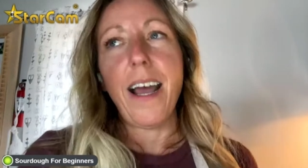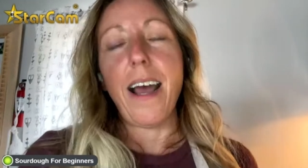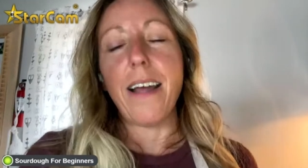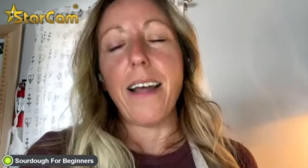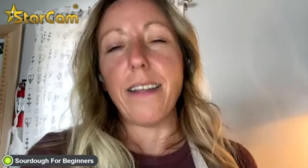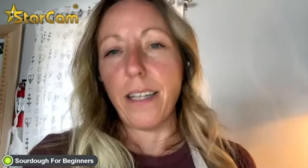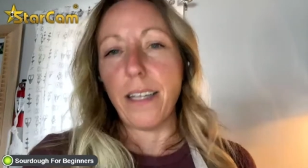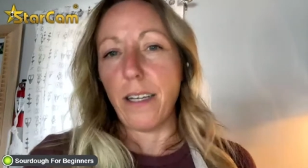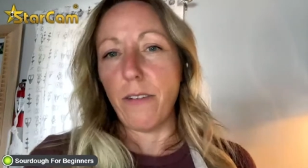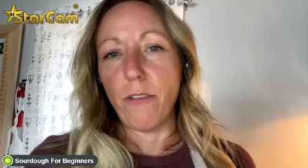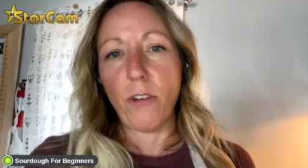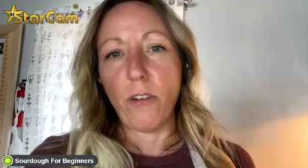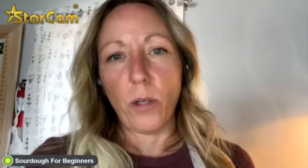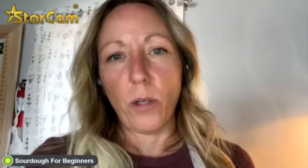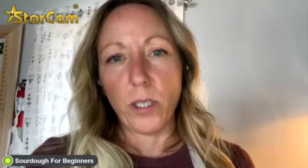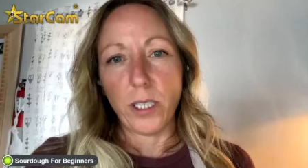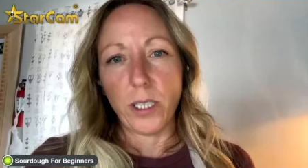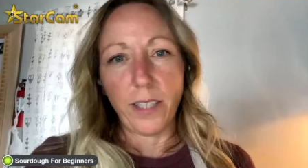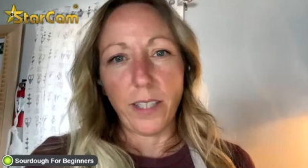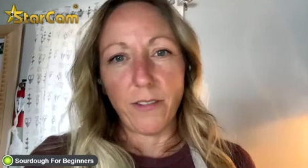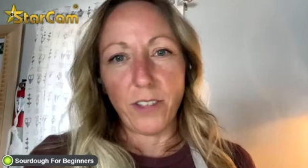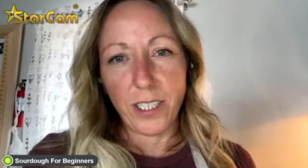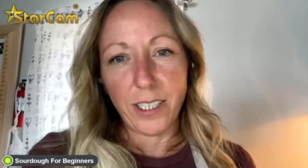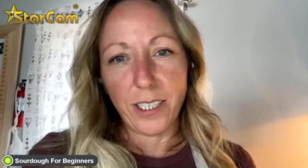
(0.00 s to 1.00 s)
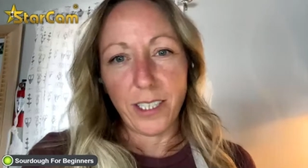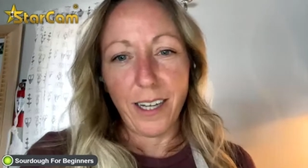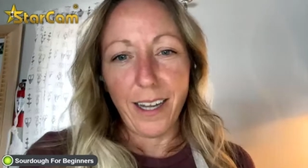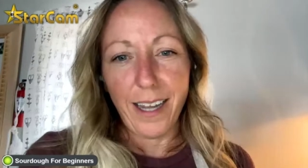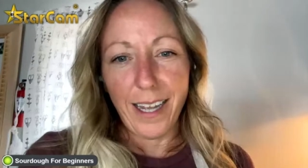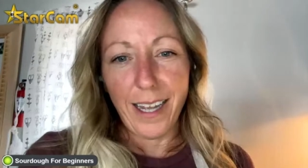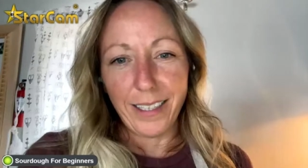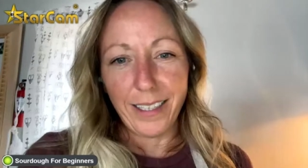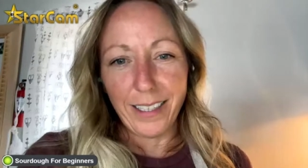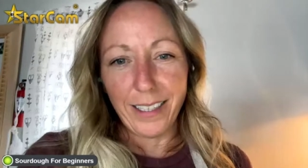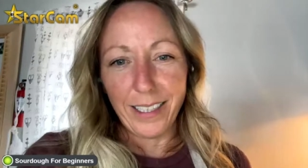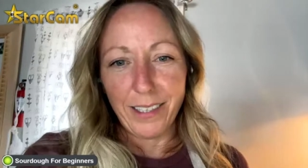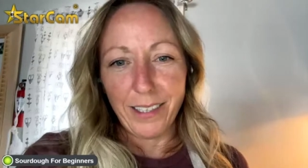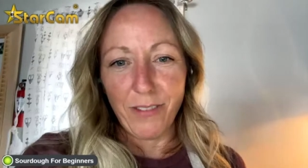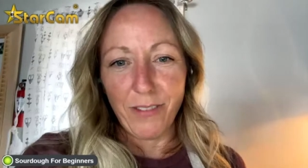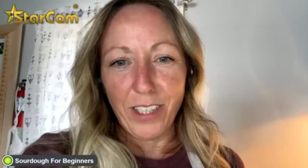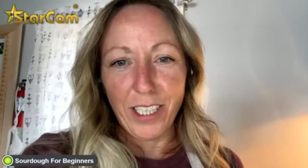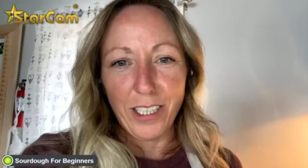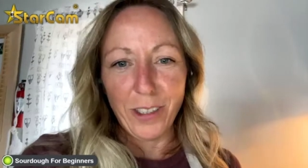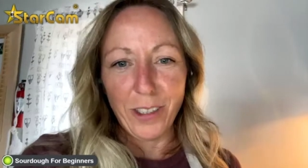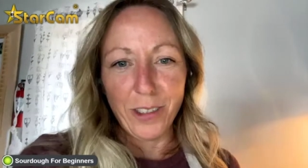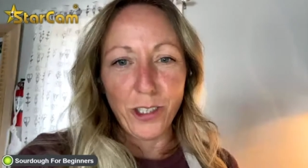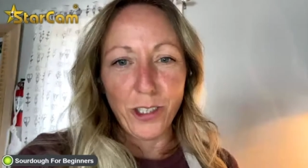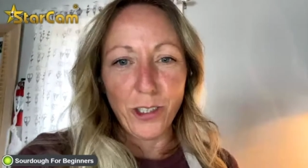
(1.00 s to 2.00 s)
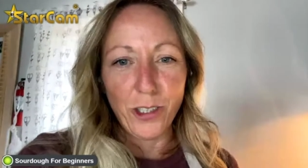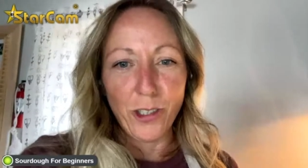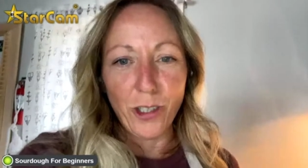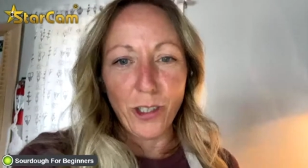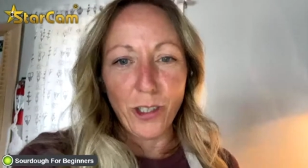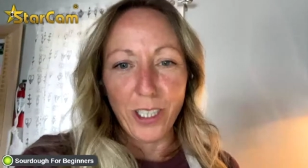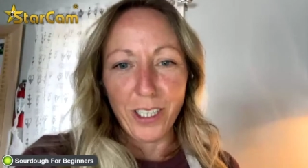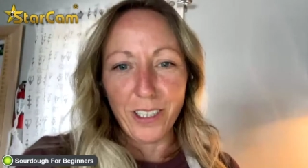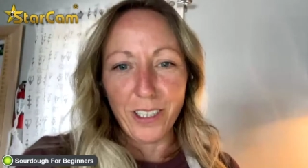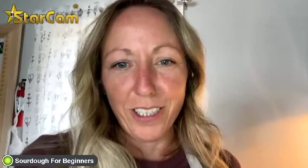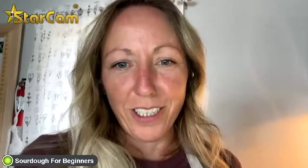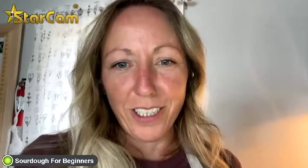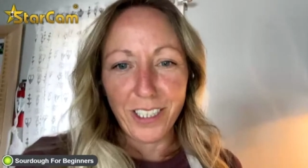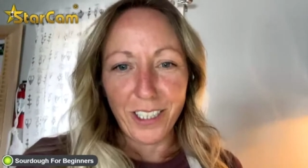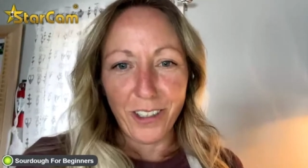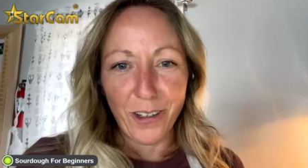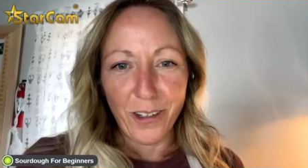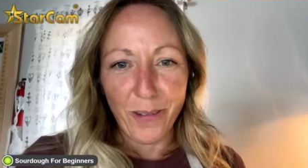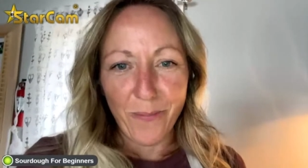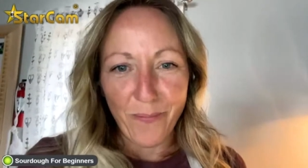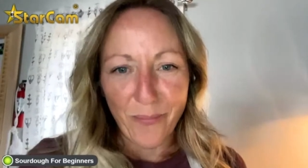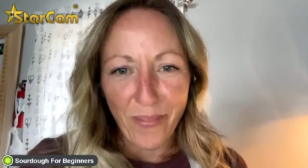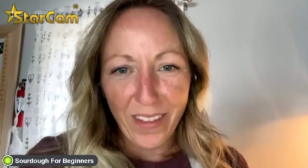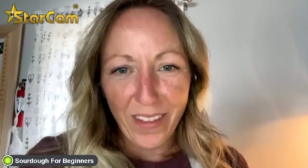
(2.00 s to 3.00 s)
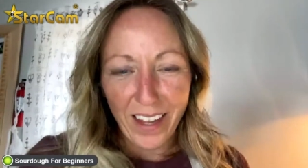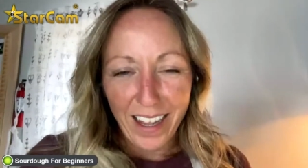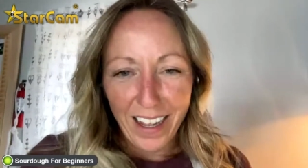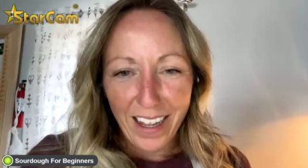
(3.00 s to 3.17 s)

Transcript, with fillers: And then, of course, I've just got endless video tutorials. So